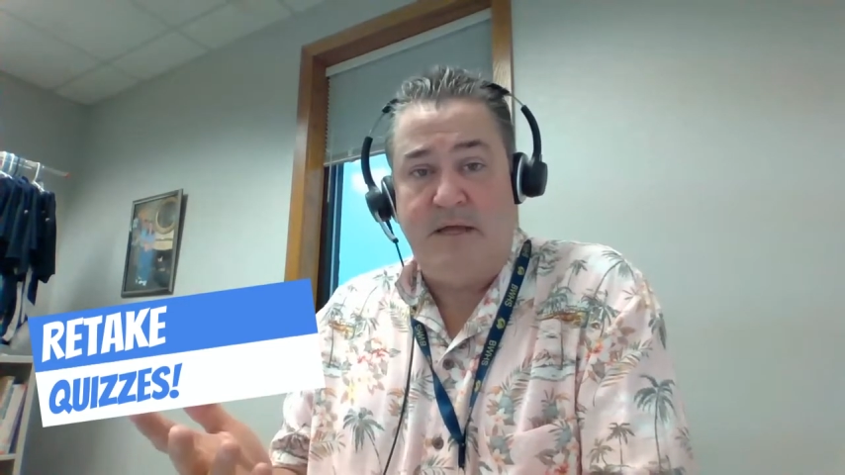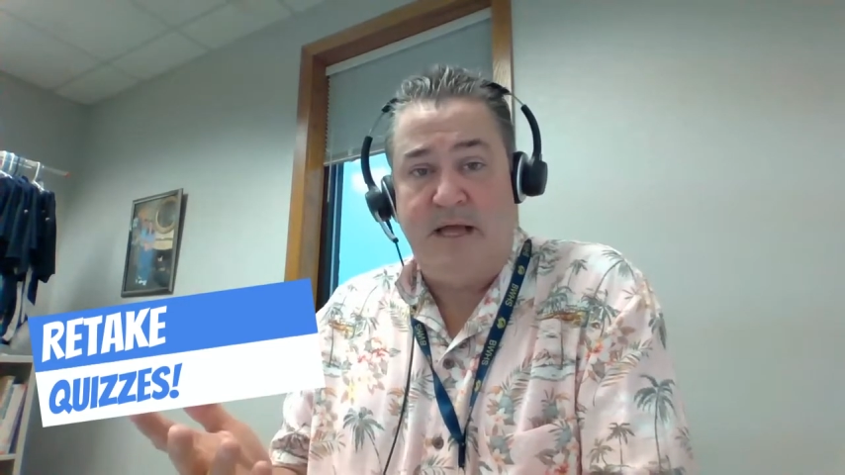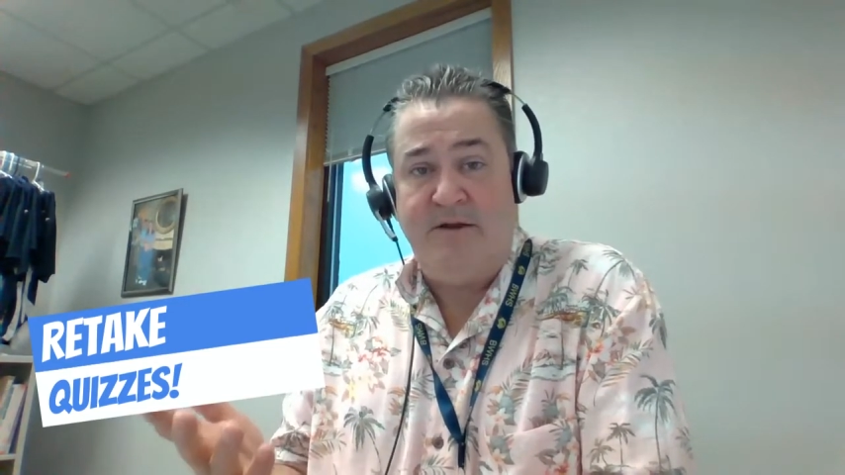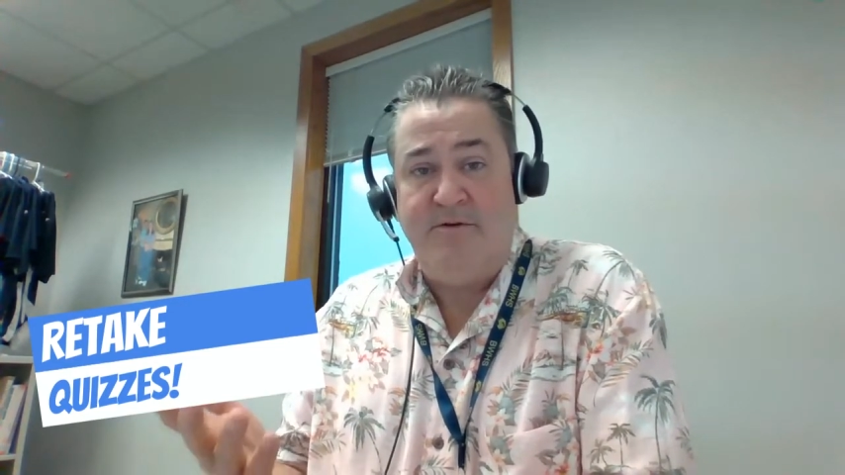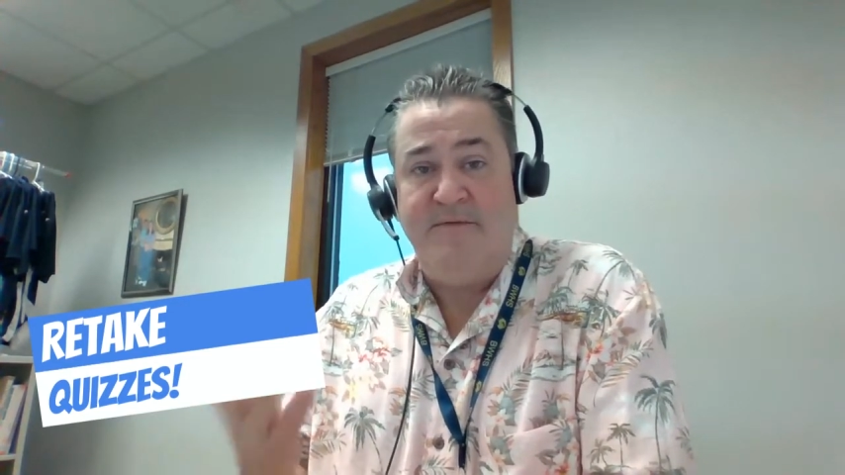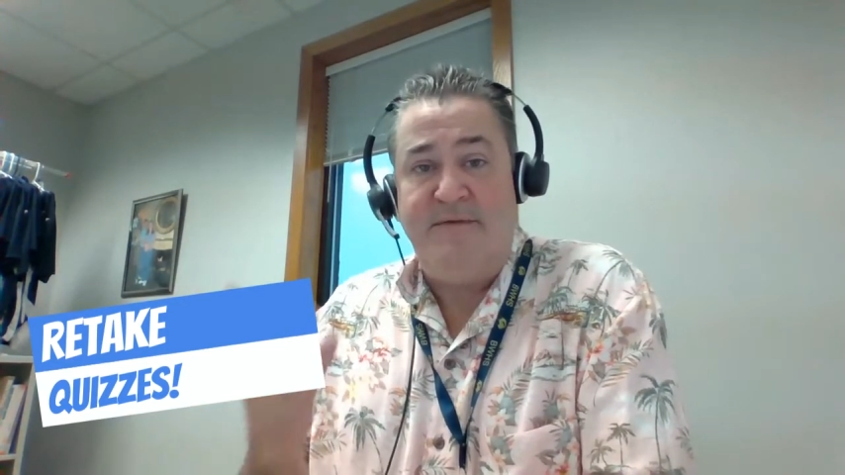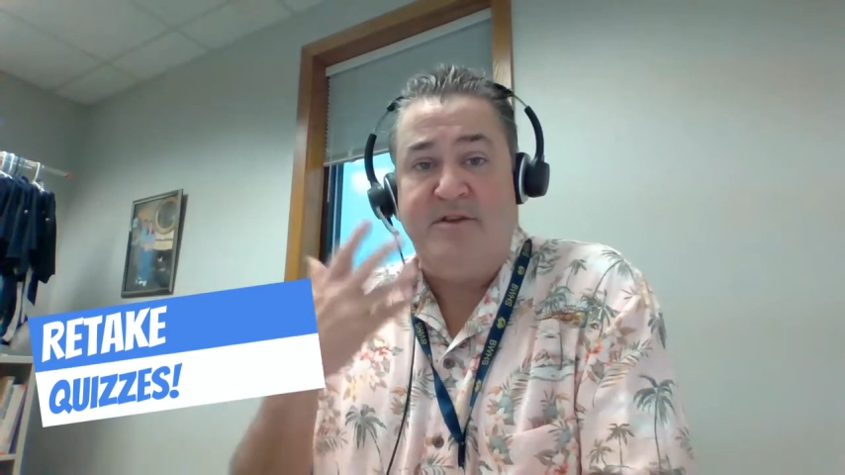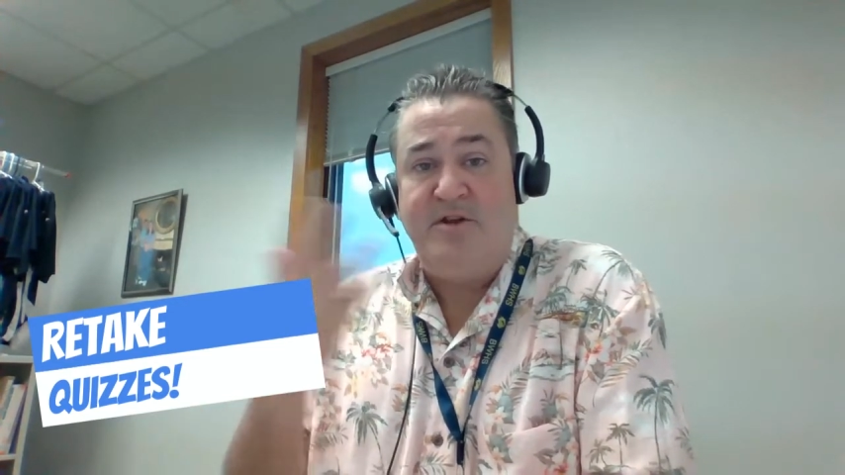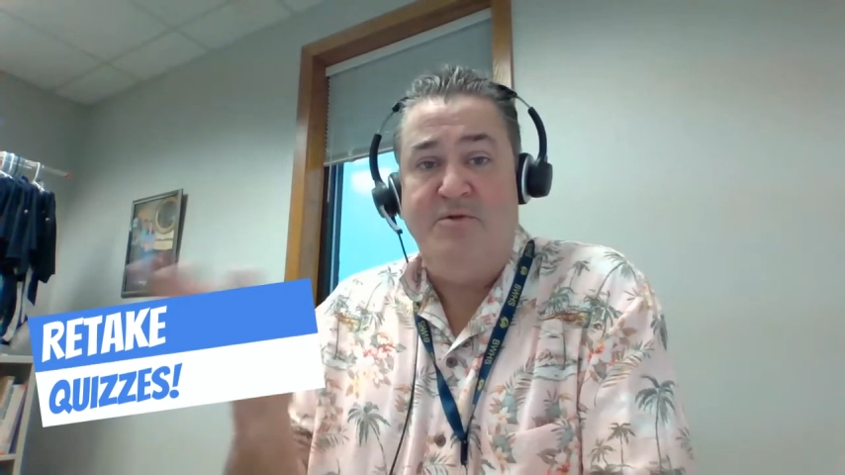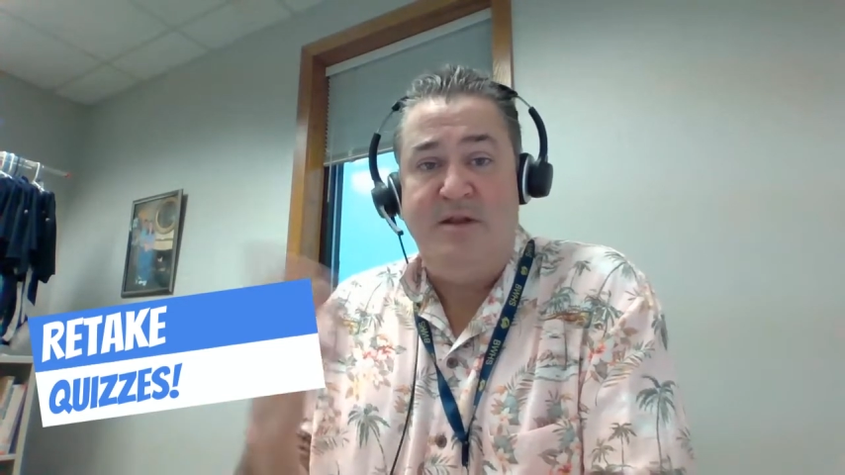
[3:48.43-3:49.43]
I don't even have
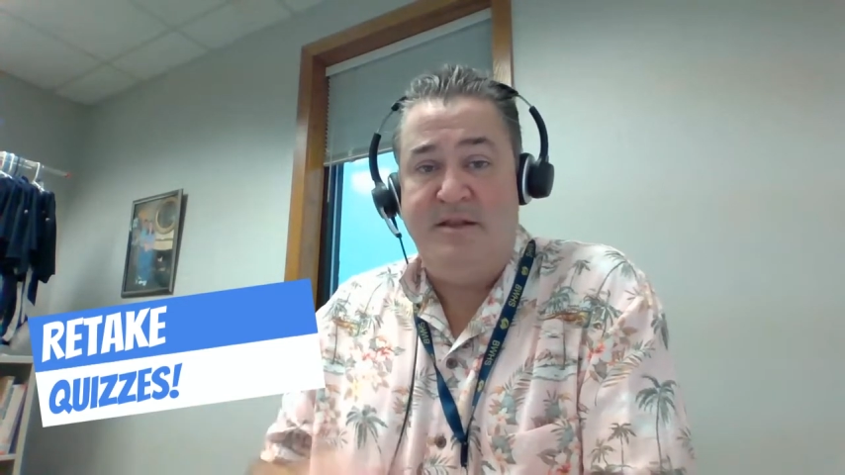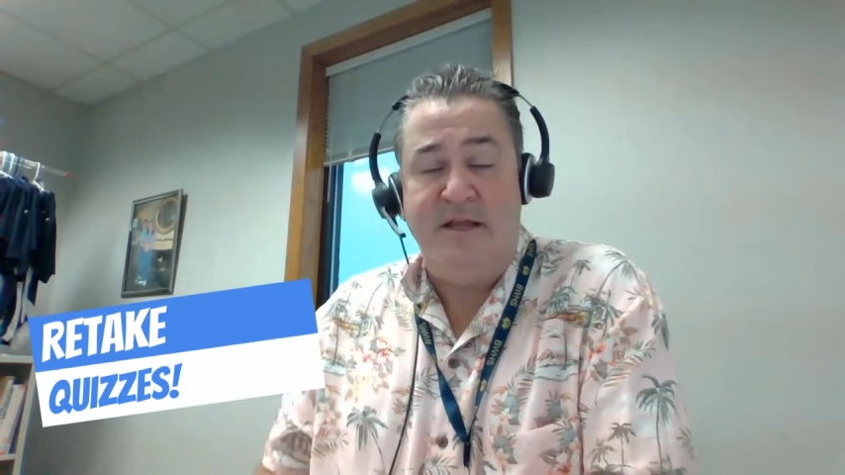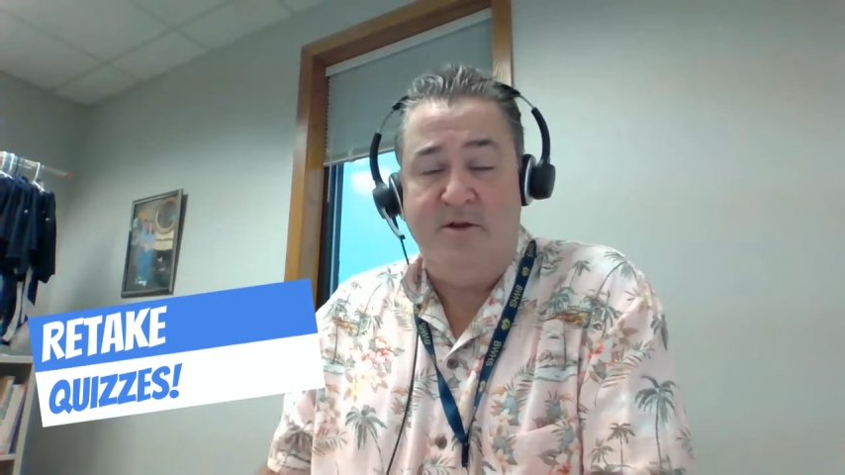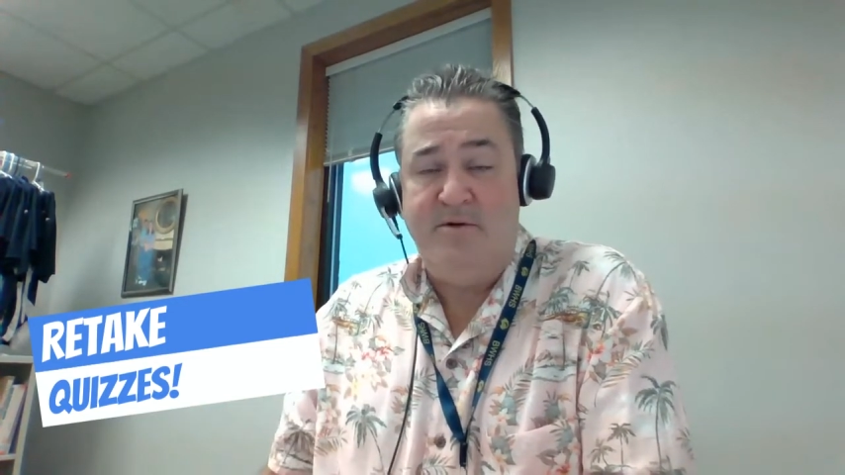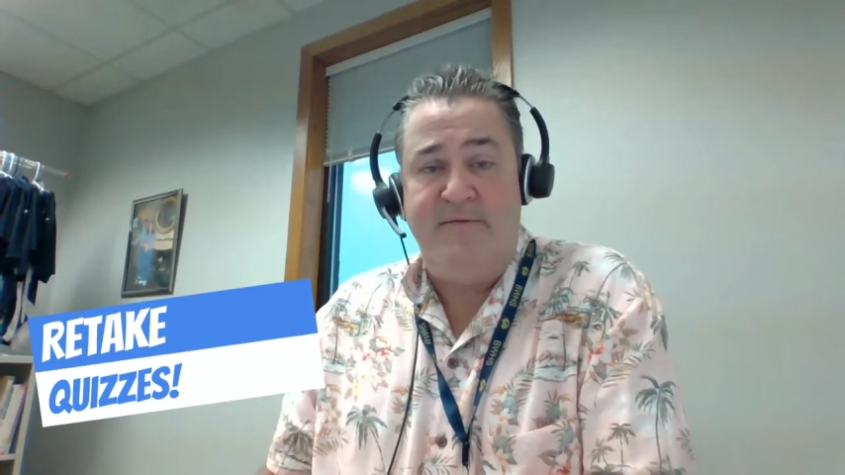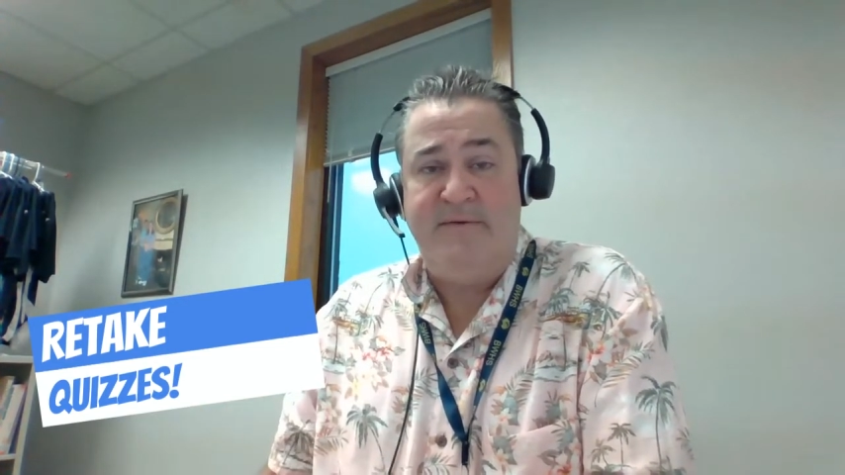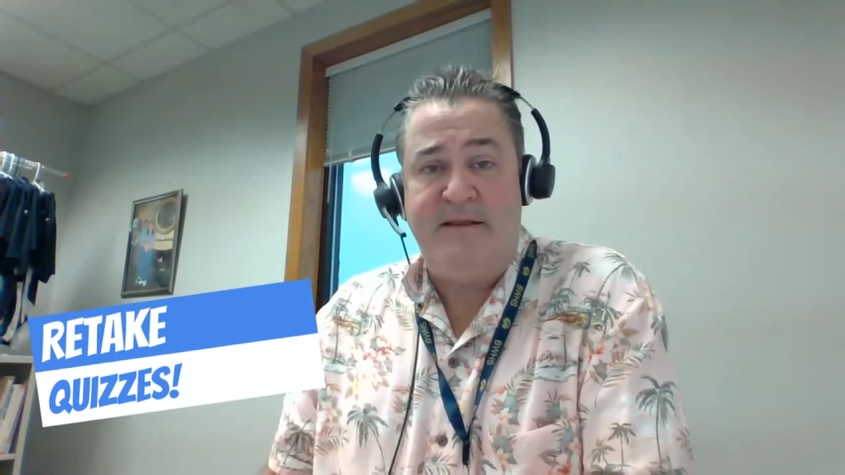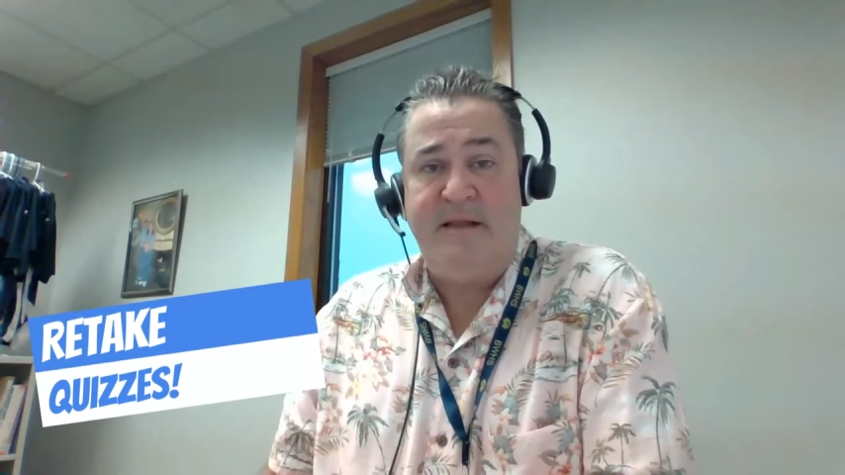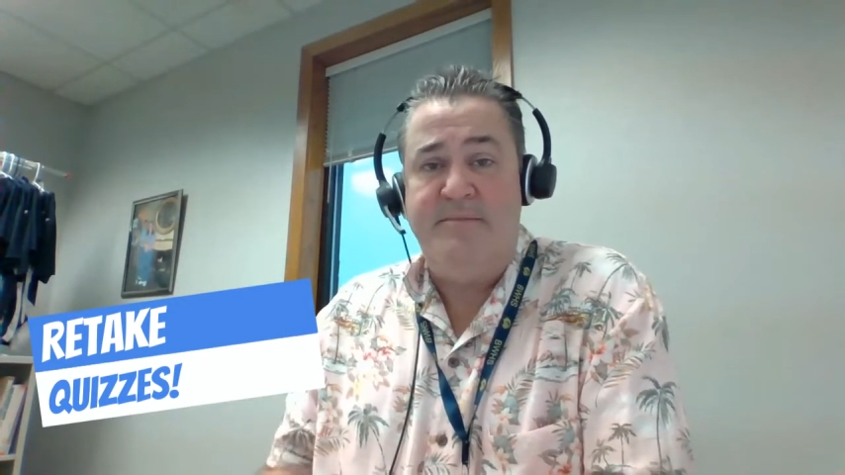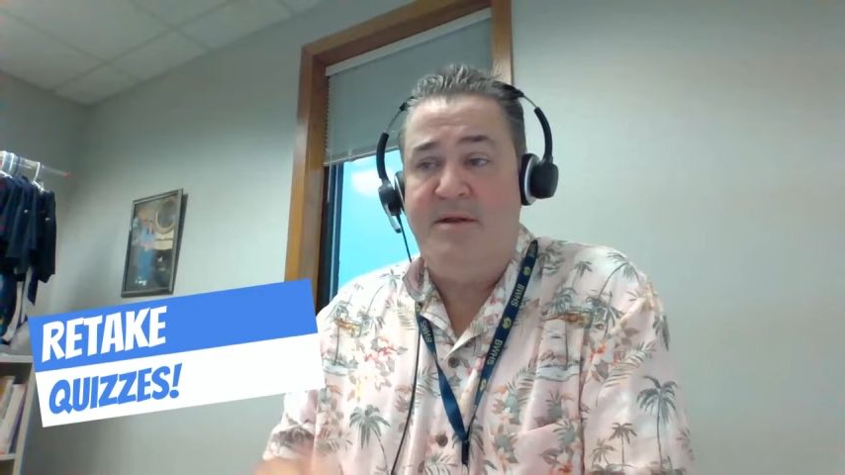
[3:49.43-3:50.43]
to do anything. You don't even have
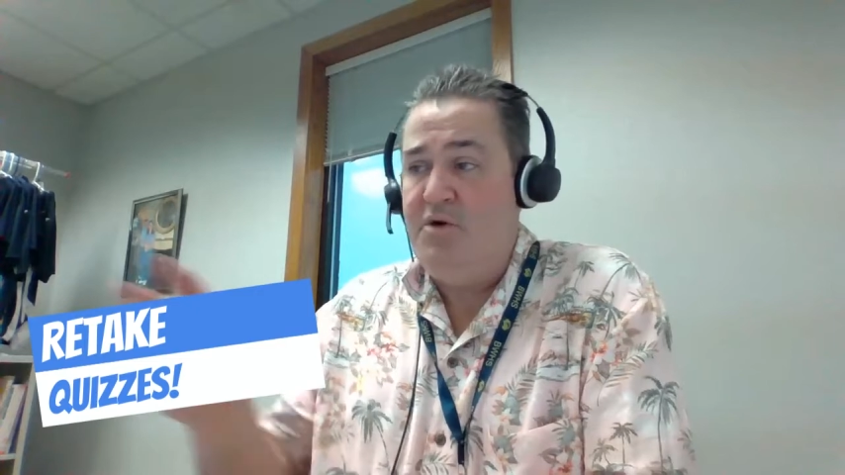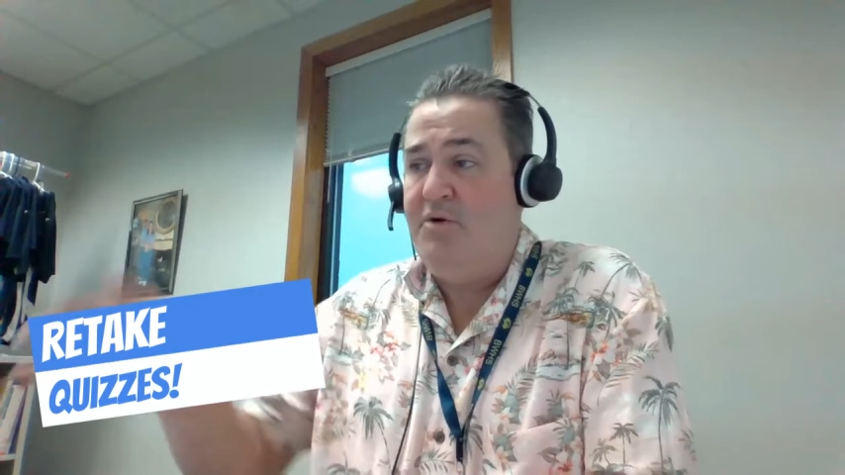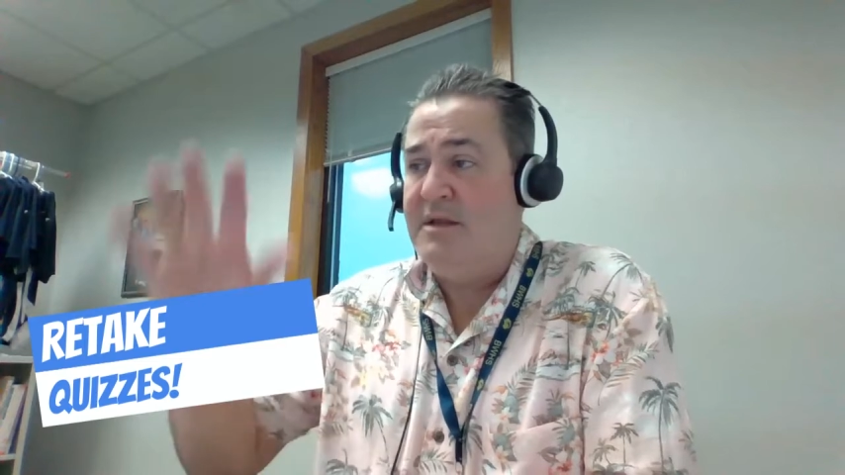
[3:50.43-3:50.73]
to let me know.